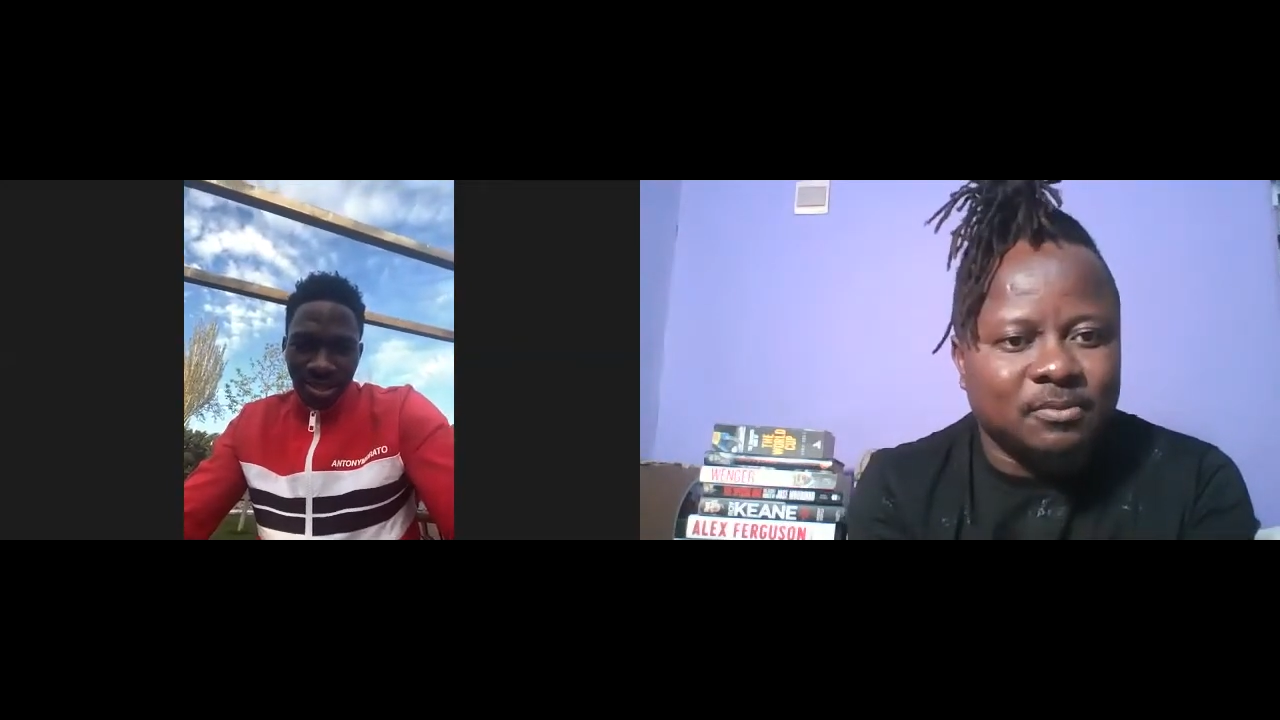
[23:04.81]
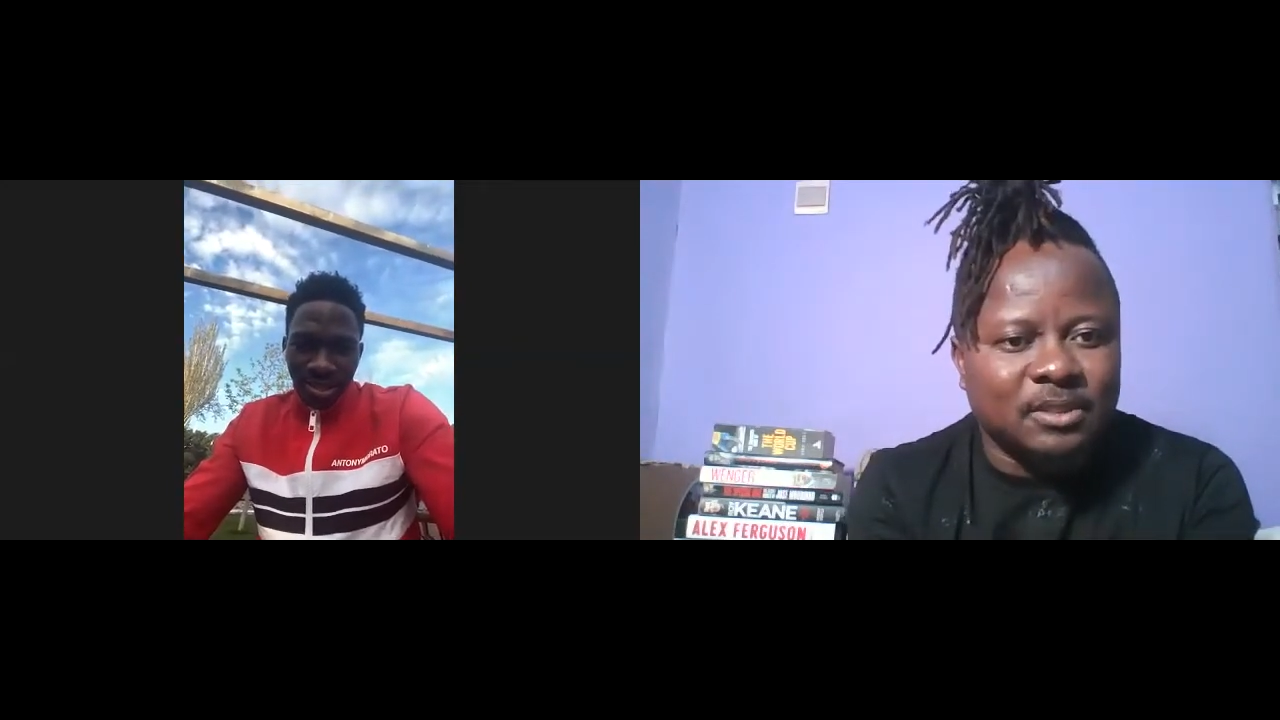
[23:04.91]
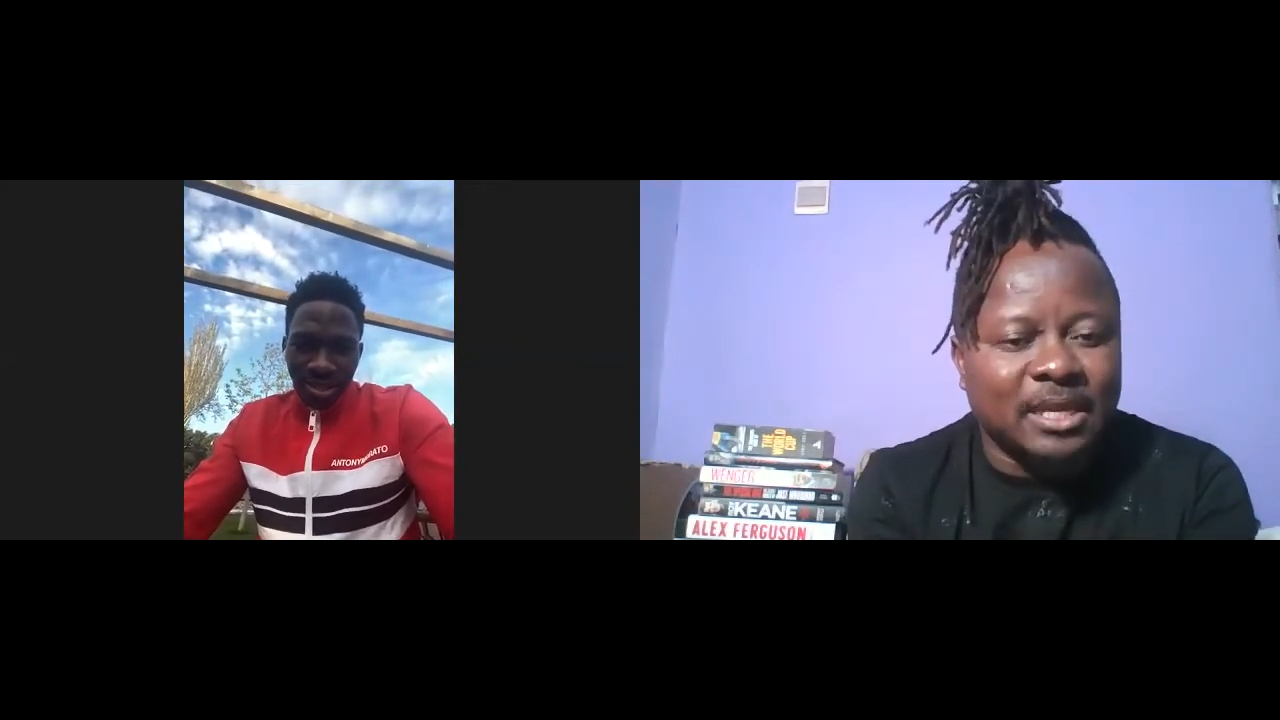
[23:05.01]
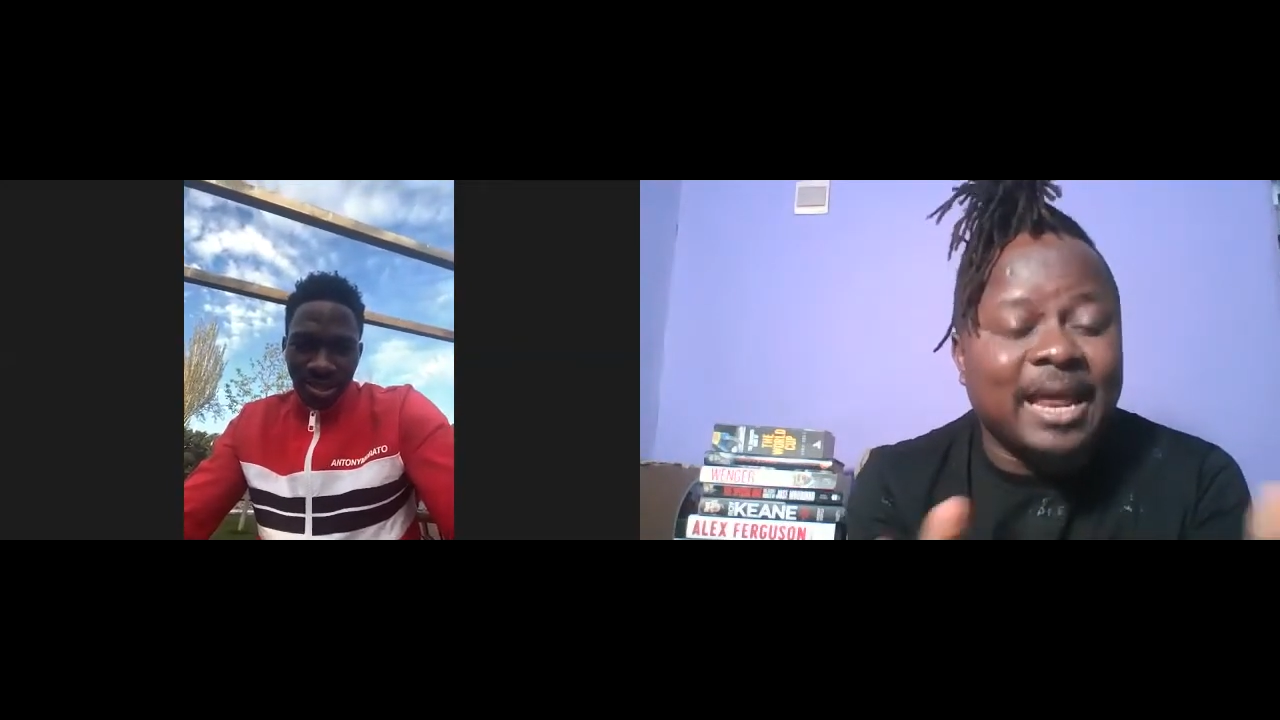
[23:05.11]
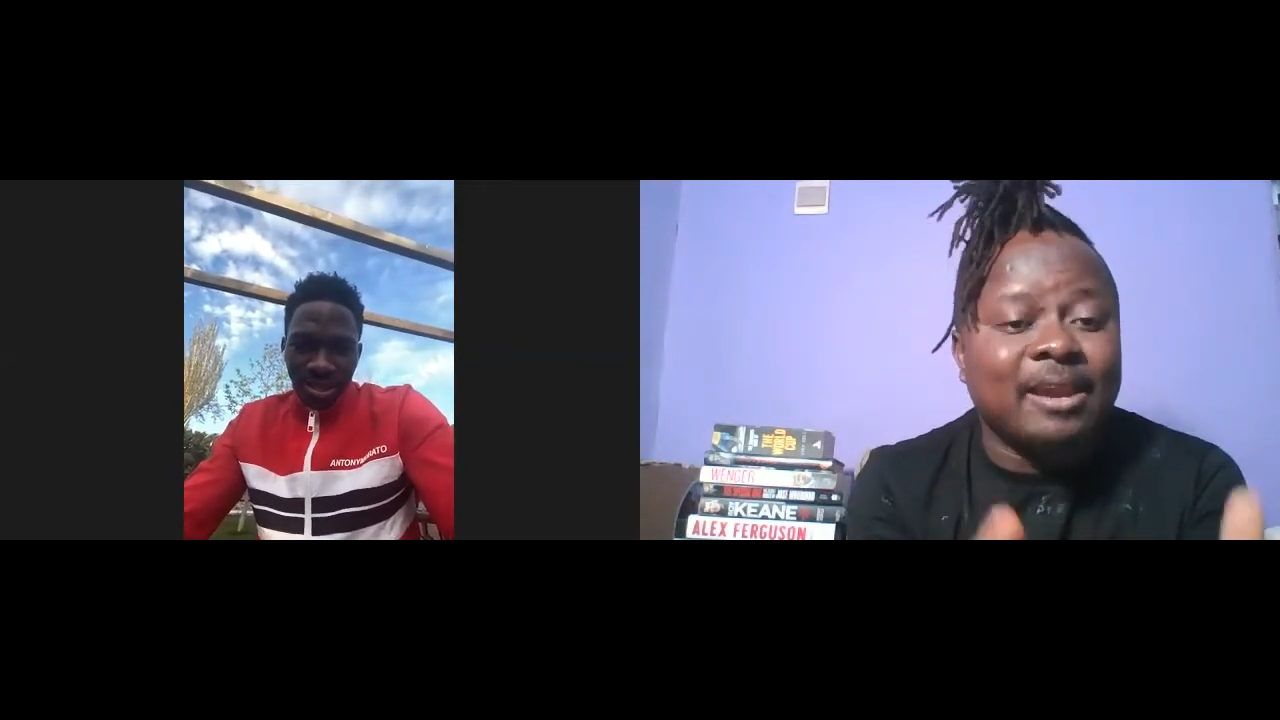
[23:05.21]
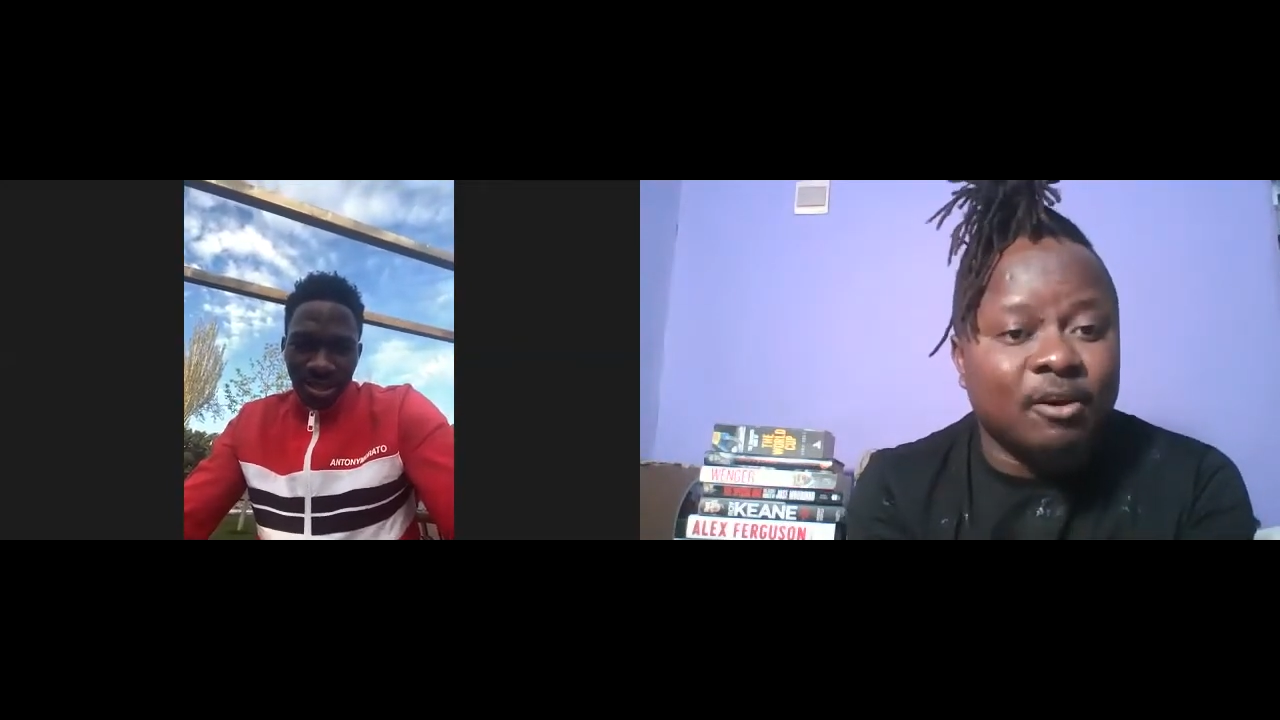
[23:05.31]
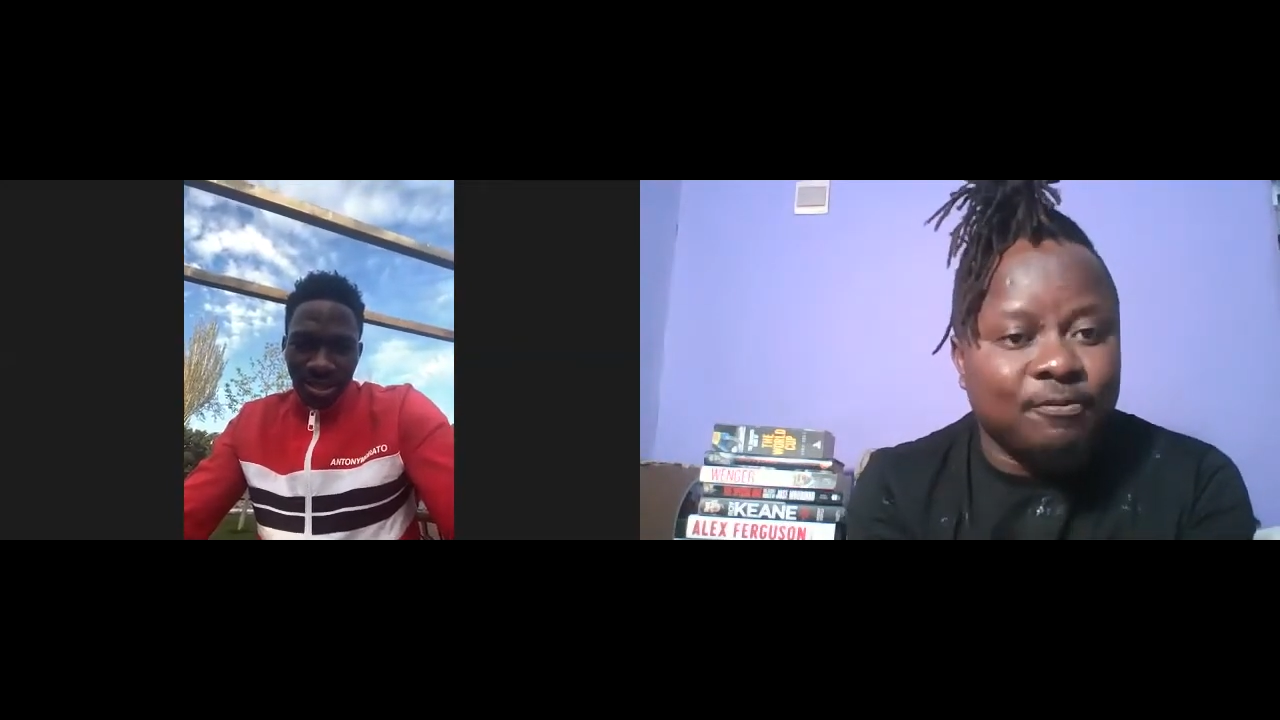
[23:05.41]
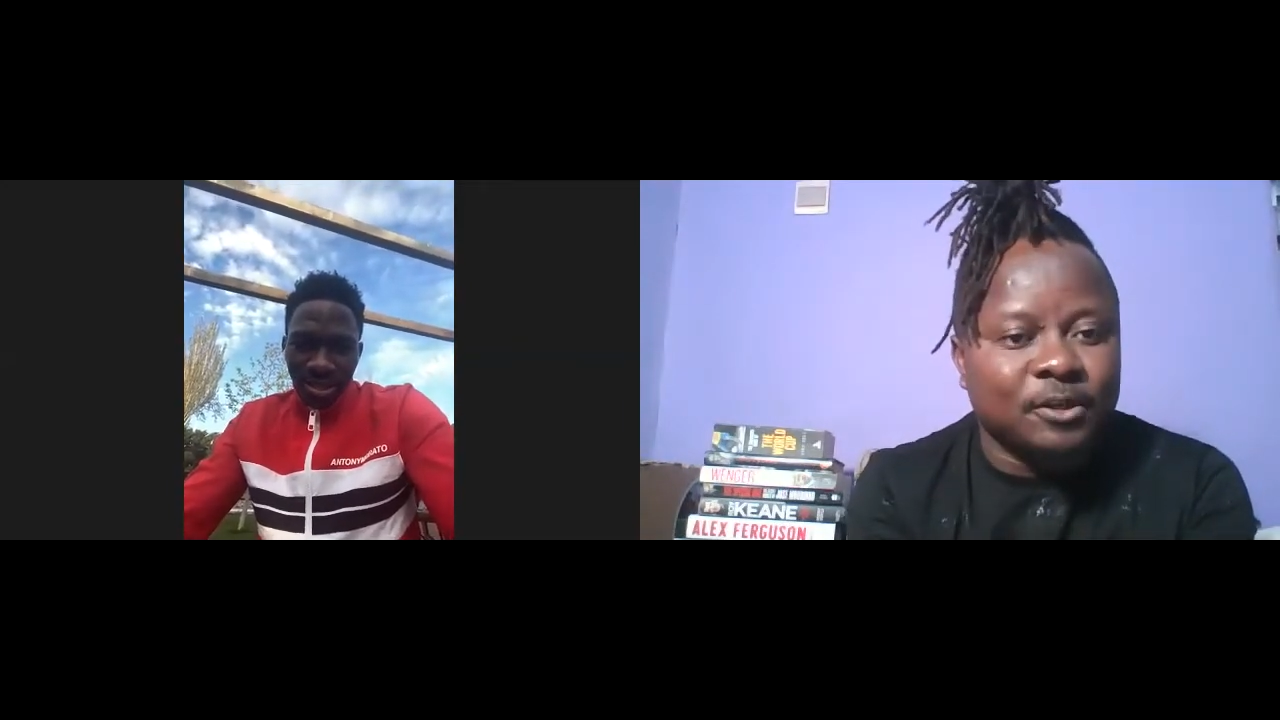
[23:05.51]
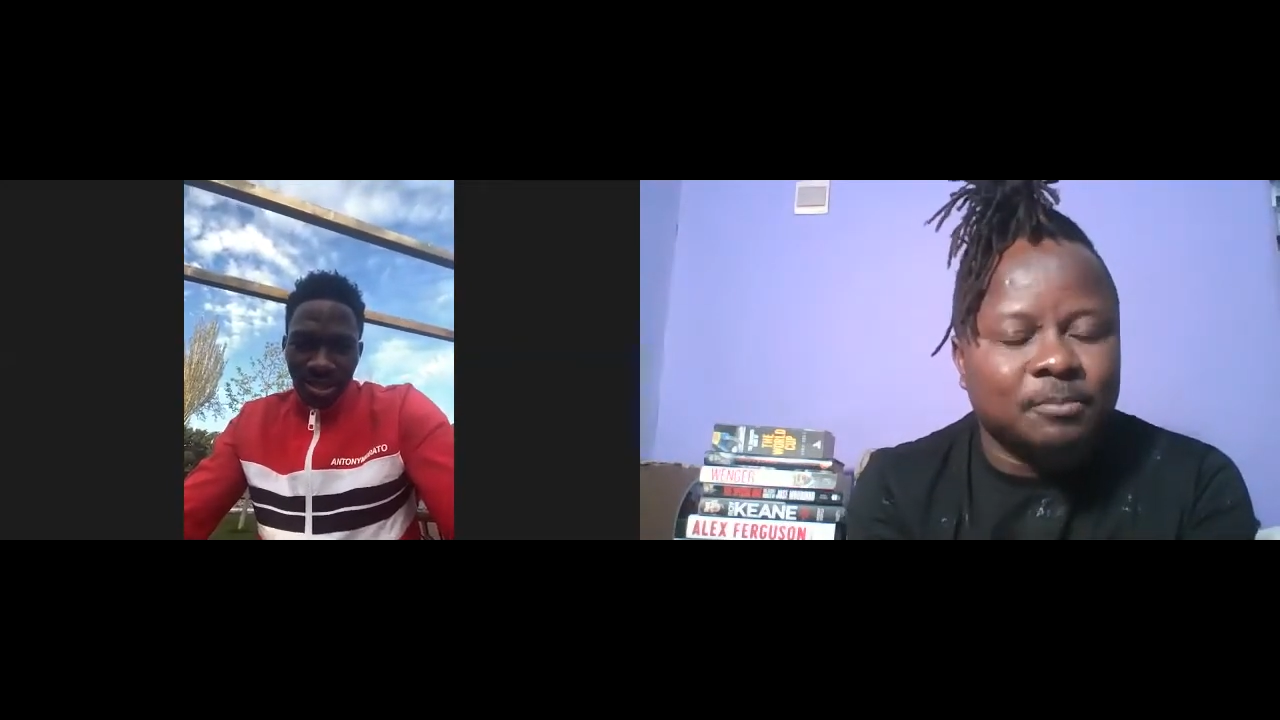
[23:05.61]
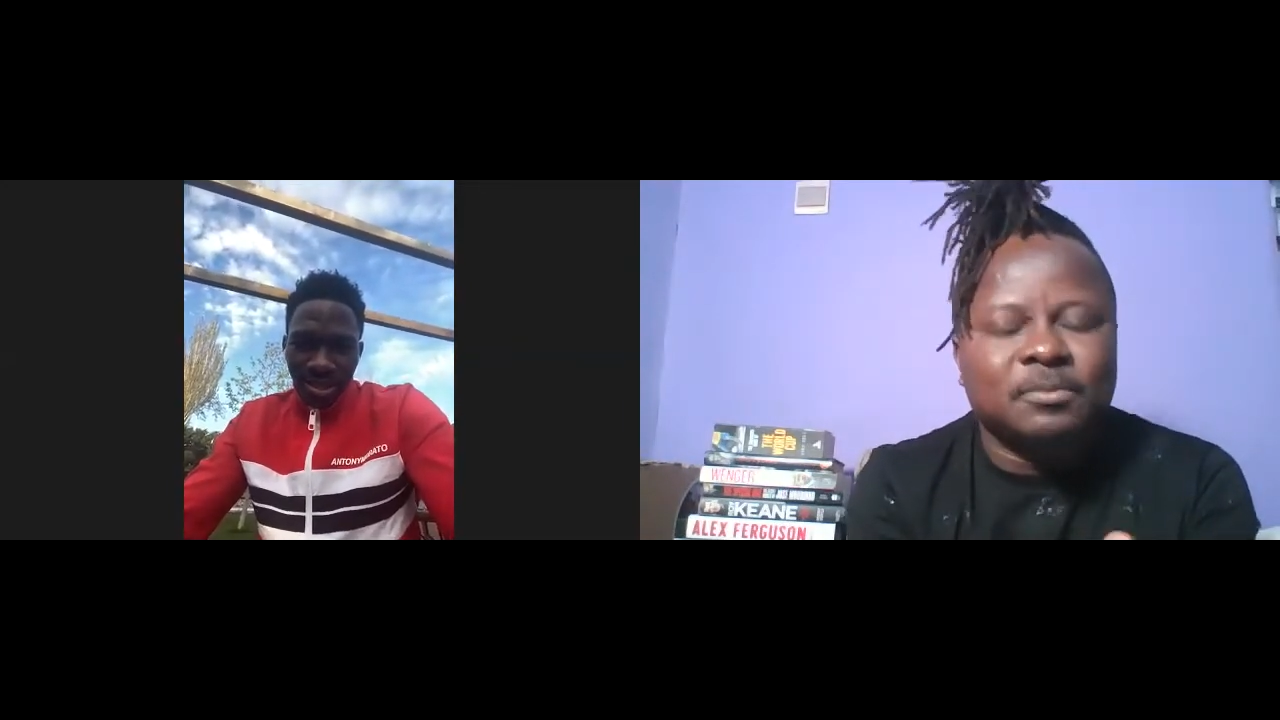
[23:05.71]
Now I love
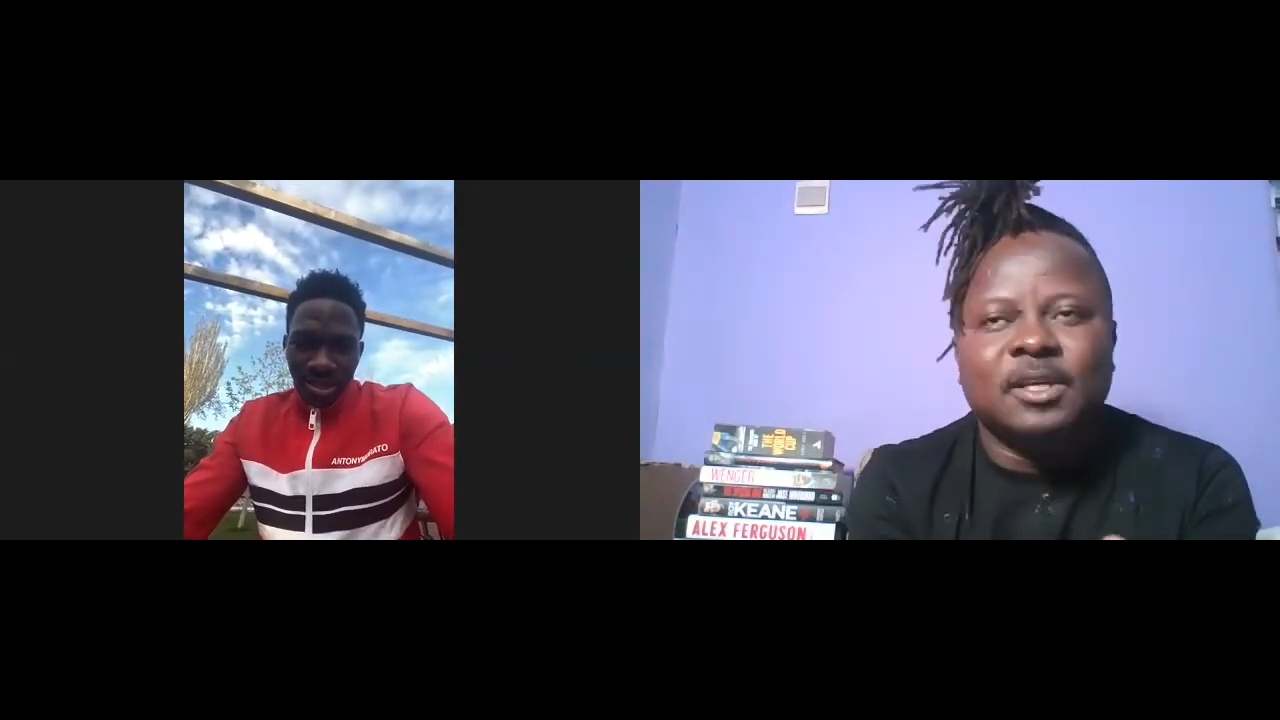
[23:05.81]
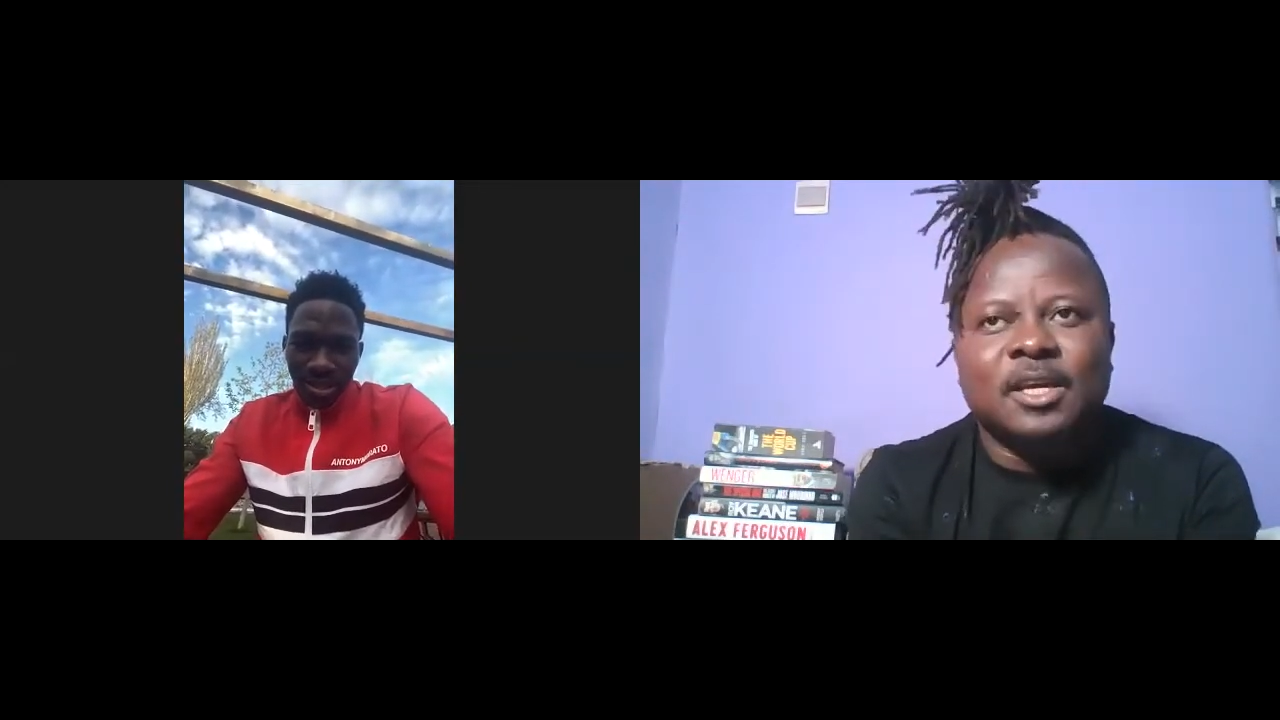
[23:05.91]
him,